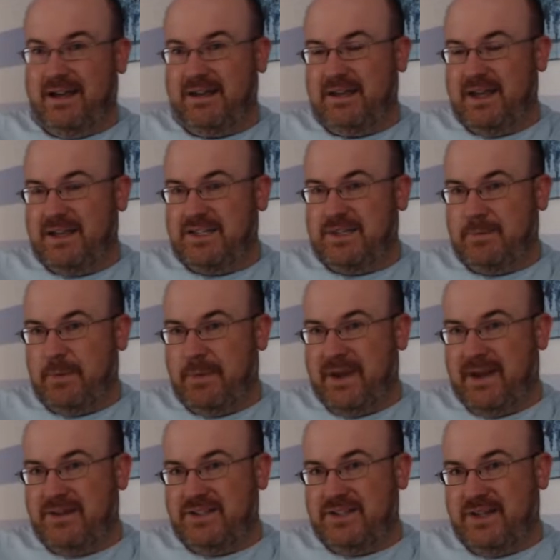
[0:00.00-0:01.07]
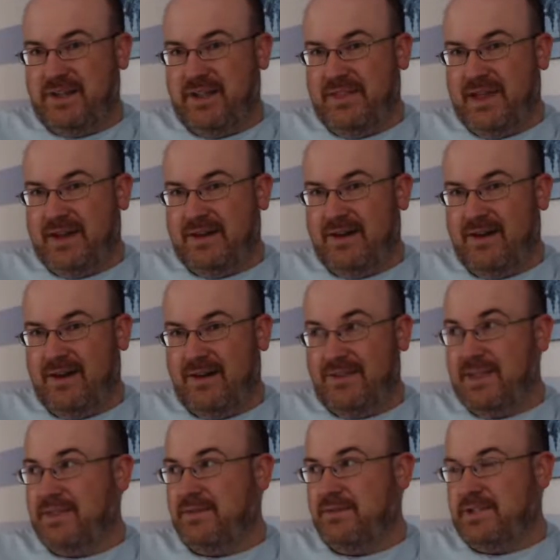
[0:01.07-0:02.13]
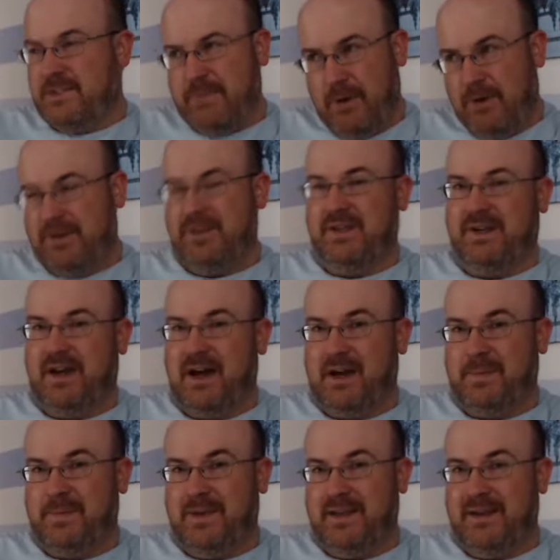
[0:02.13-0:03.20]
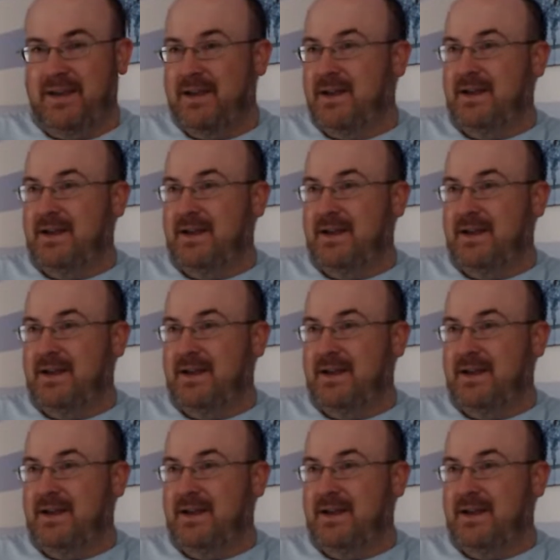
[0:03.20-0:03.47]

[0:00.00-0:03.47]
getting some repairs done on that car. And then there was smoke in the cockpit.